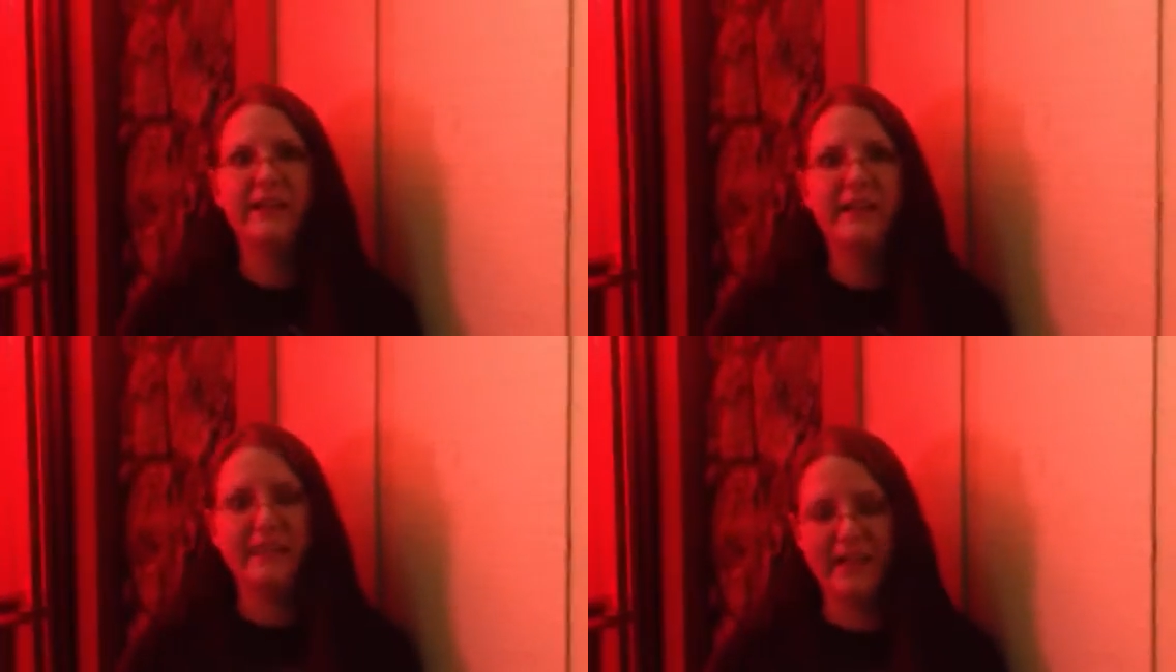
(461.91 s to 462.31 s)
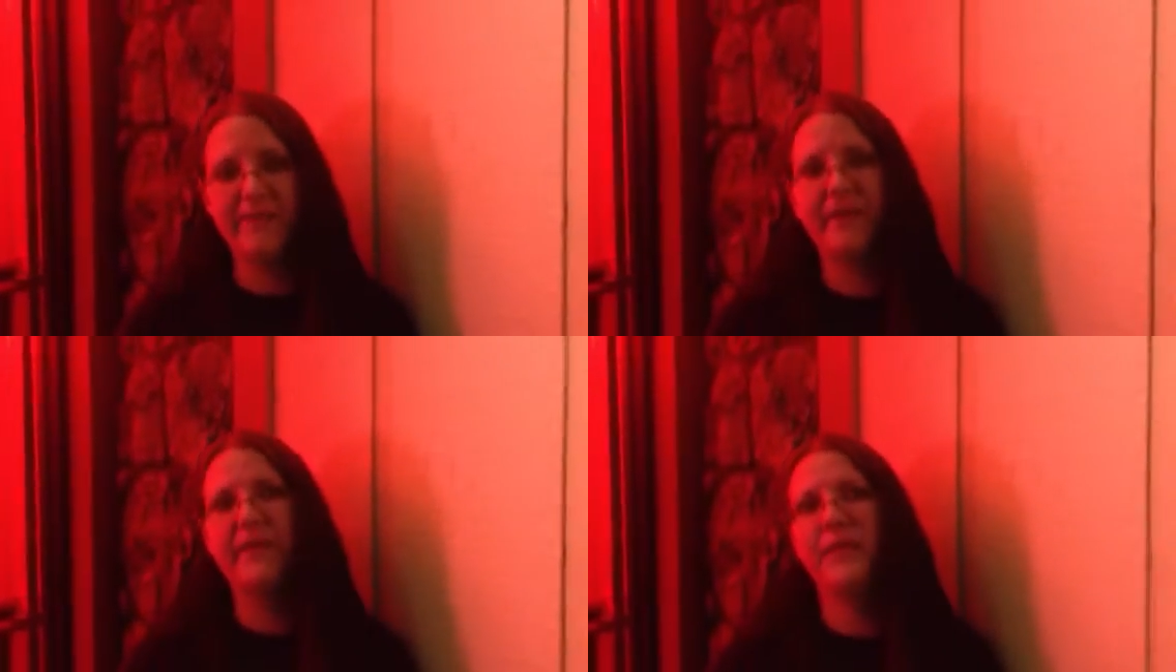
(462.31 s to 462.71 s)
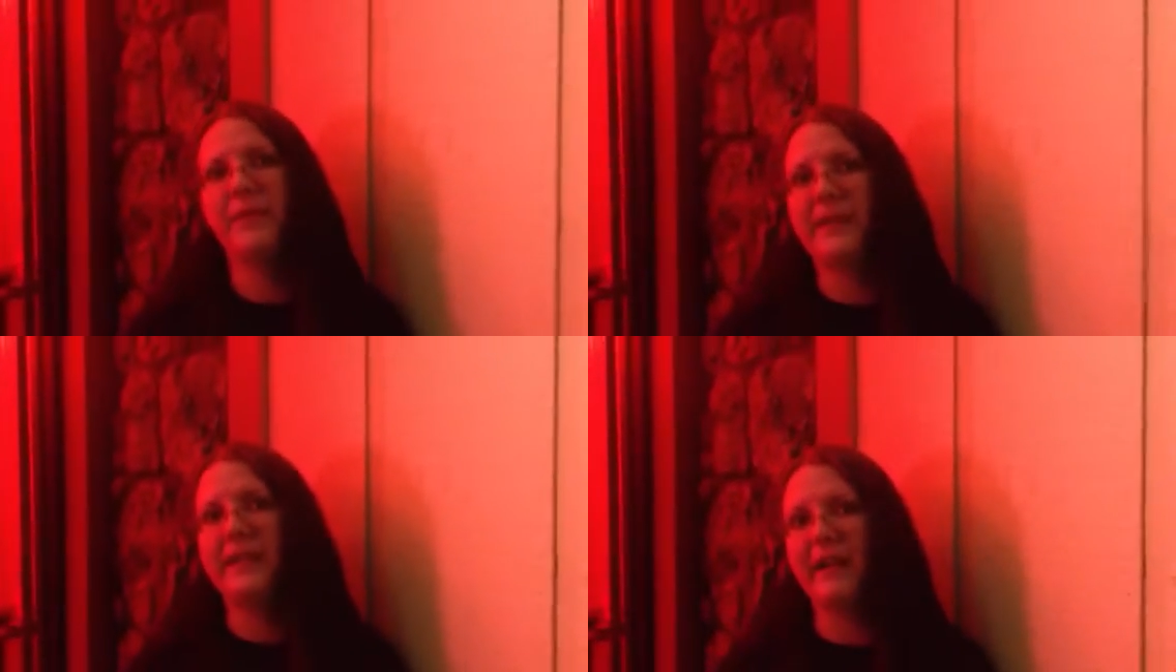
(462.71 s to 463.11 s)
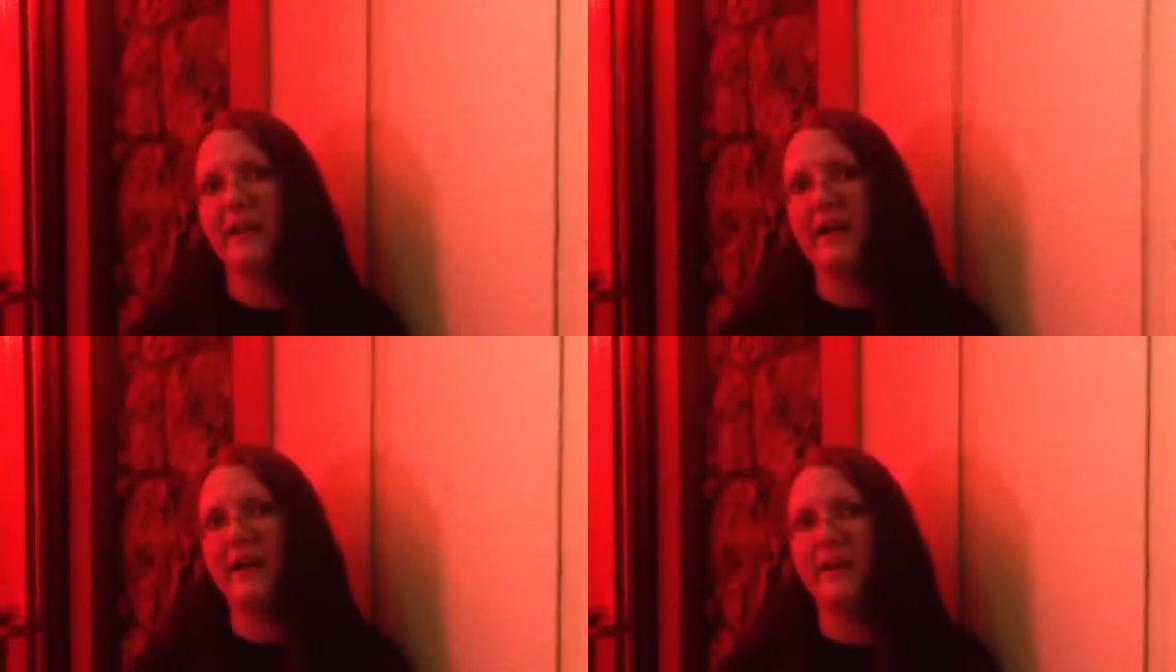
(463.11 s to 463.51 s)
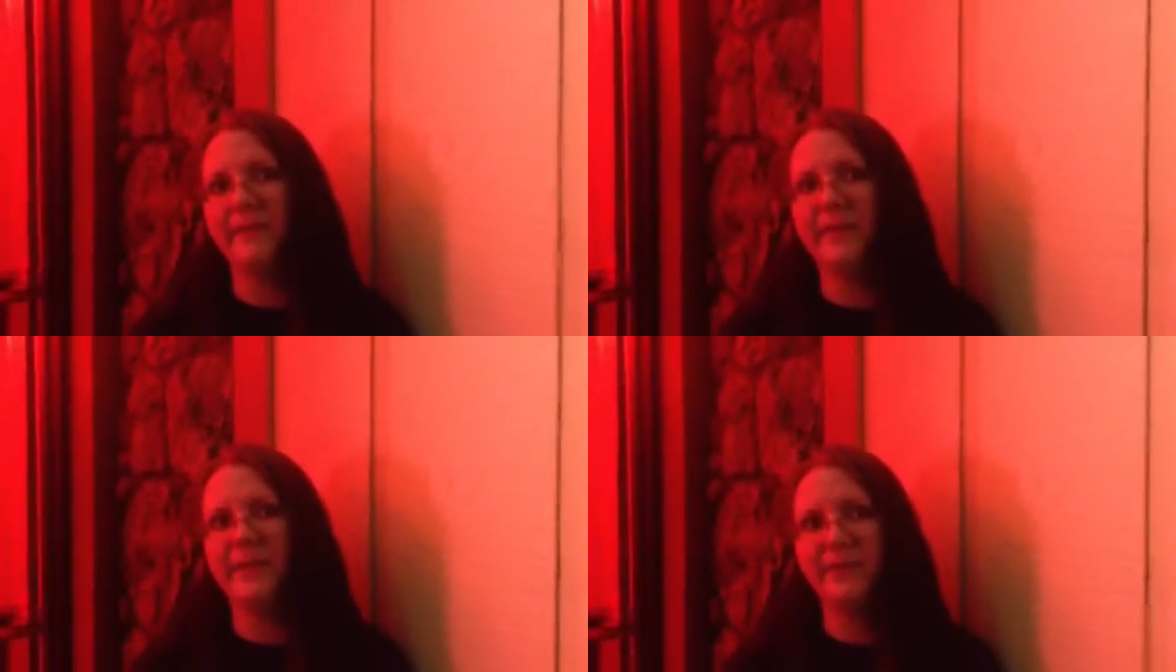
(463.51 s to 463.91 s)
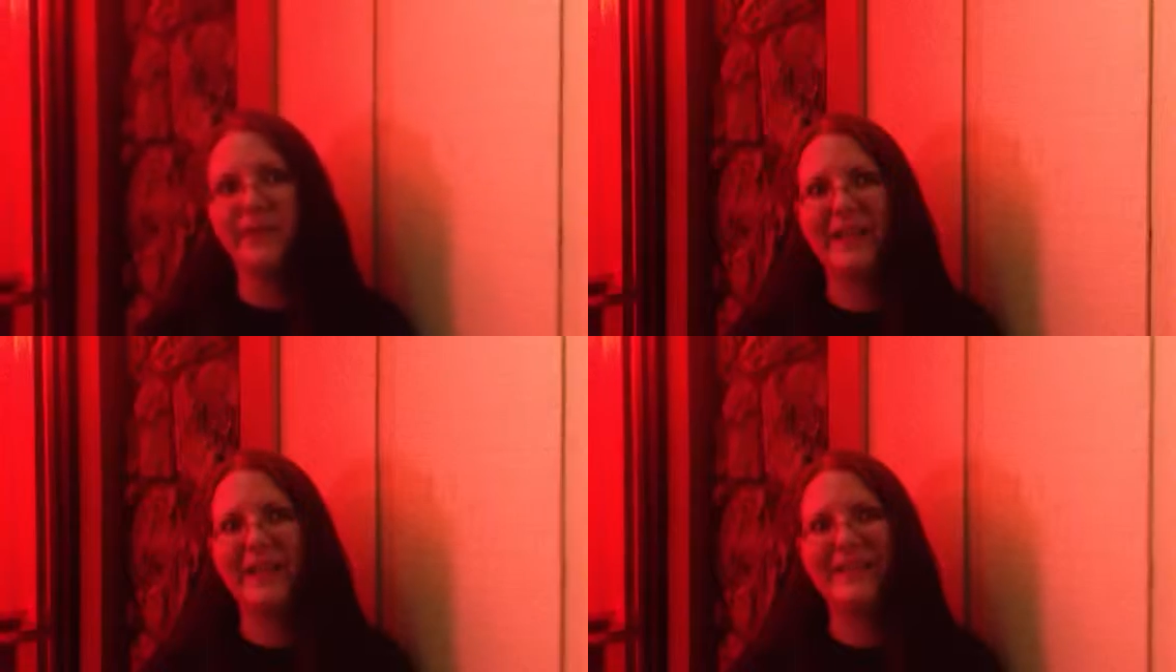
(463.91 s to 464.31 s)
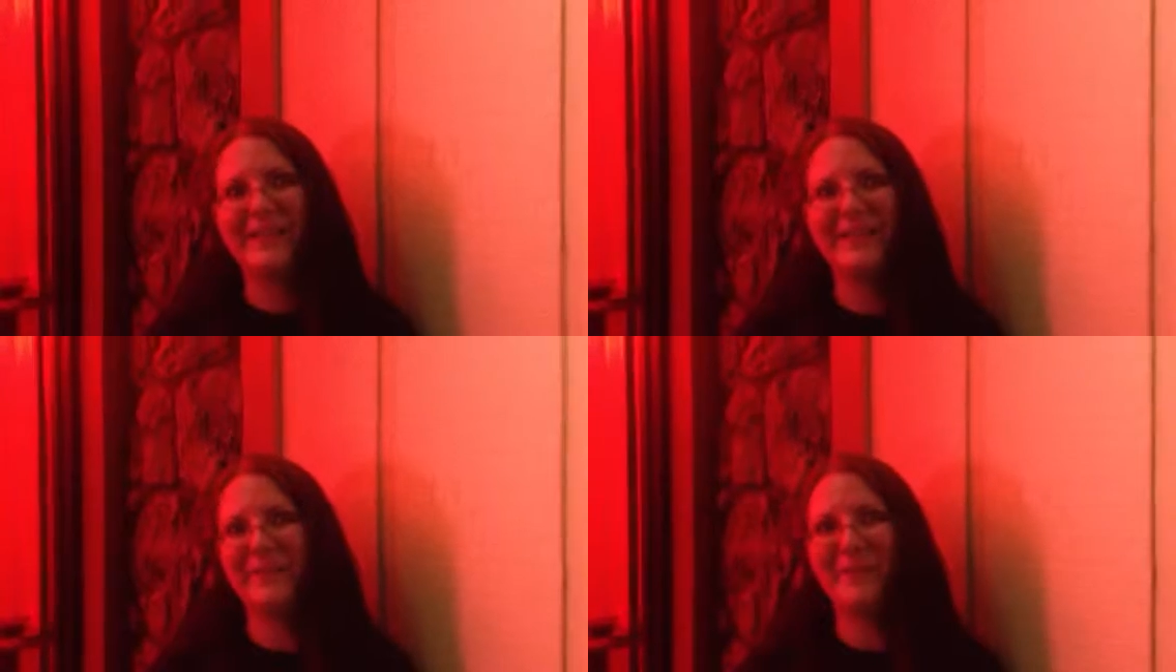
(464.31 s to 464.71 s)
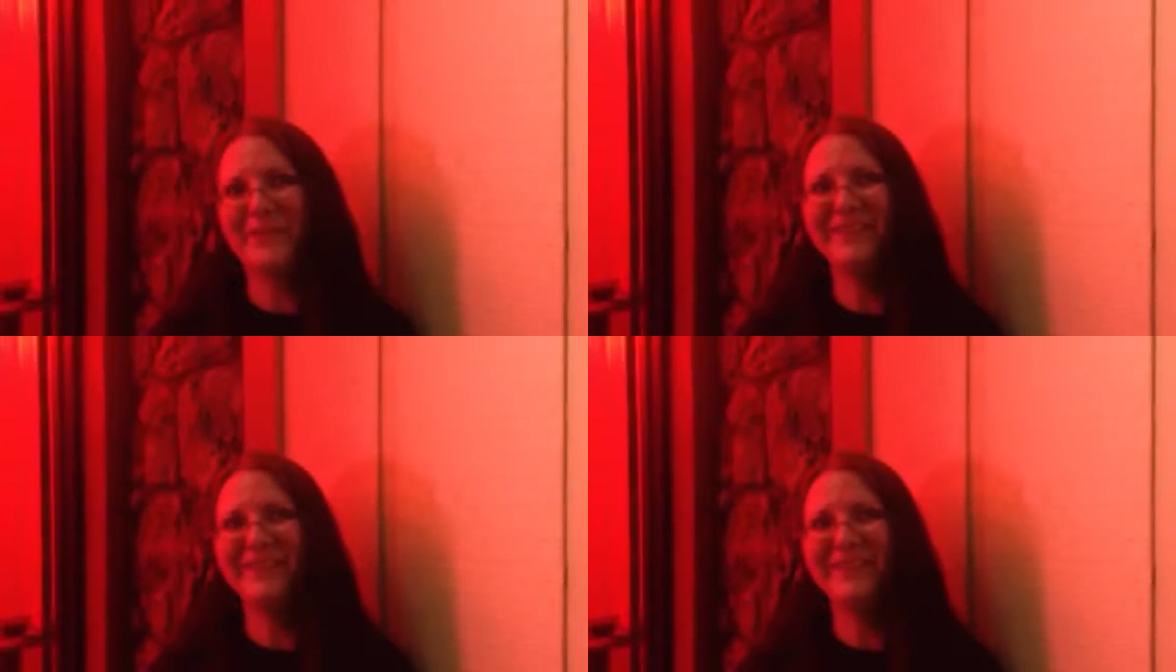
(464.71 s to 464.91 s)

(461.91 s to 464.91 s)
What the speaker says: and that's 850me.com. So real nice and simple.